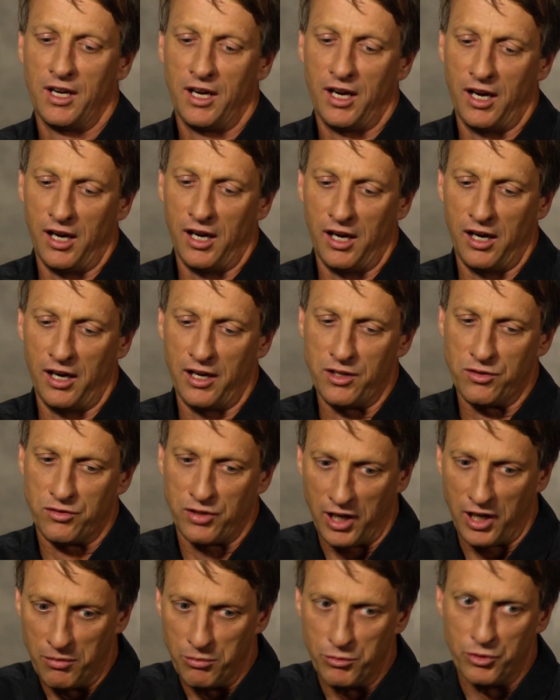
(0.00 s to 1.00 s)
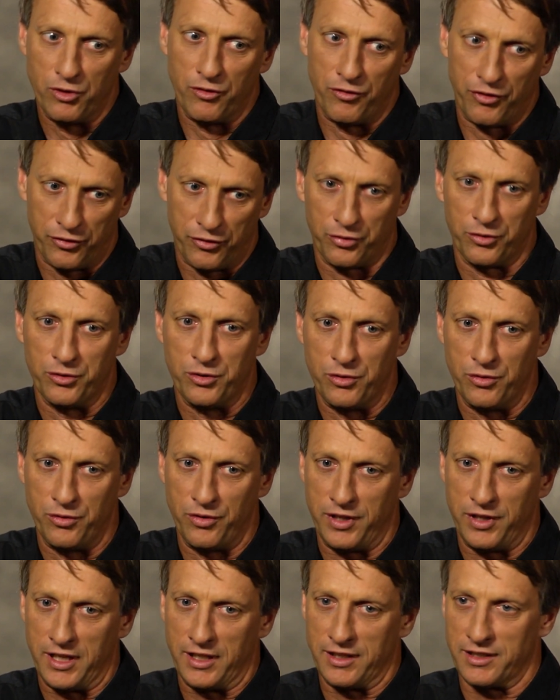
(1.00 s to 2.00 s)
Uh, you try to move through
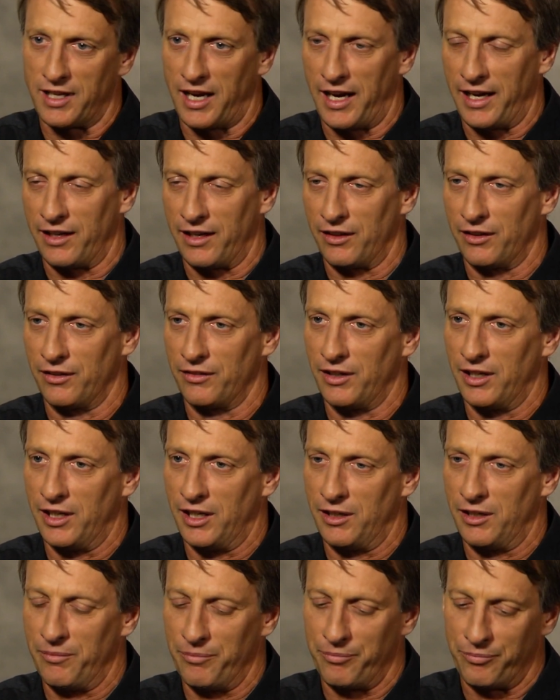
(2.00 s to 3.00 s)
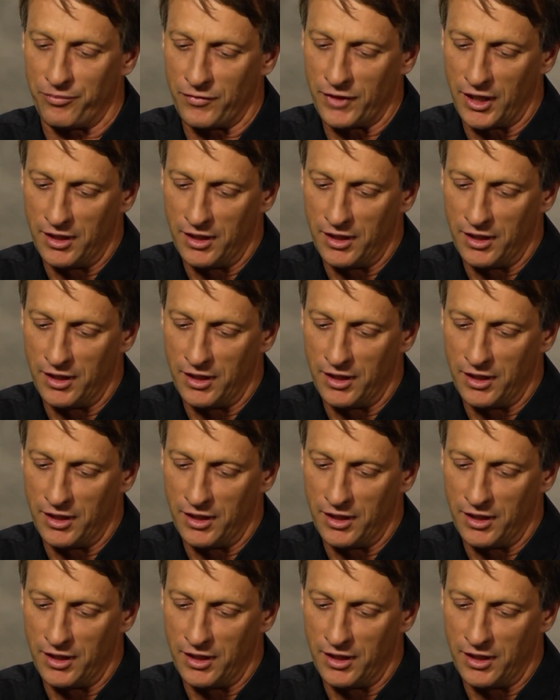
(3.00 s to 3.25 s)
the entire um,